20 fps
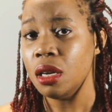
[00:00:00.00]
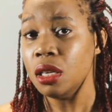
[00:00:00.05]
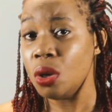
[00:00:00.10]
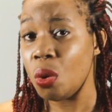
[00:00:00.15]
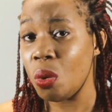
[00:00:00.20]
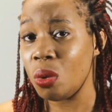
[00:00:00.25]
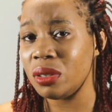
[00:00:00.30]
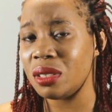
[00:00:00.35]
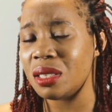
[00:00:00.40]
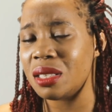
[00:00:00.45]

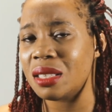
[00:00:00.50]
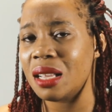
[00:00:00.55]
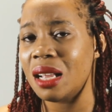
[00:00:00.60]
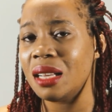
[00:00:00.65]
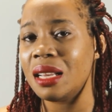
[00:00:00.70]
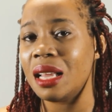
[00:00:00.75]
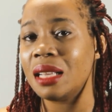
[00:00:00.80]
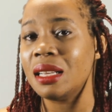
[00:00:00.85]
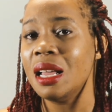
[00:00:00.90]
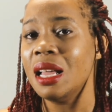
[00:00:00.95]
they will
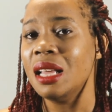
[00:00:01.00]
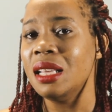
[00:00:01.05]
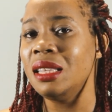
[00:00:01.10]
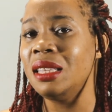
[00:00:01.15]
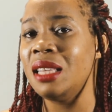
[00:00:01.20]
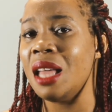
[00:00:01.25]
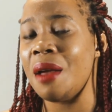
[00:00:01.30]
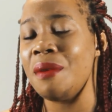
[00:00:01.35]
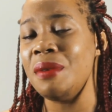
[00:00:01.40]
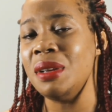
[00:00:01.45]
understand that
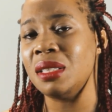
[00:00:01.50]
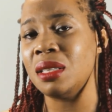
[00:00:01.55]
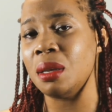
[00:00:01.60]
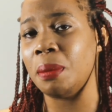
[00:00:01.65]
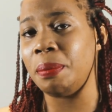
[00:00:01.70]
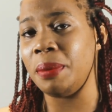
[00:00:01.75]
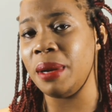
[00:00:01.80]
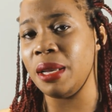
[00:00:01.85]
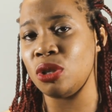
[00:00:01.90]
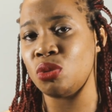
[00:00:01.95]
there is
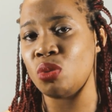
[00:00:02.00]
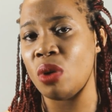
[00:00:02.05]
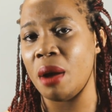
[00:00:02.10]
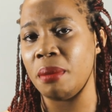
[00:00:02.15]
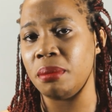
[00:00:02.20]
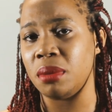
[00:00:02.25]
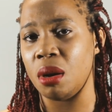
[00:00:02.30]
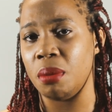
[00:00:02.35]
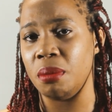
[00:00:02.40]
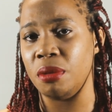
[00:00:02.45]
a place where
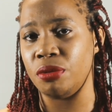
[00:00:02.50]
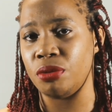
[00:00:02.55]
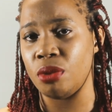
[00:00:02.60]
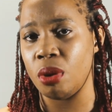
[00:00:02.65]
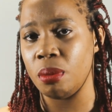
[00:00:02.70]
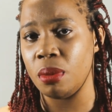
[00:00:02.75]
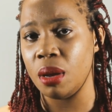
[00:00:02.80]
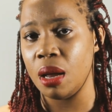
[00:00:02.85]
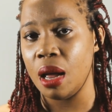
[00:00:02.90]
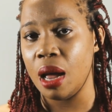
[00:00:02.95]
I'm coming
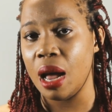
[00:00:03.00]
from.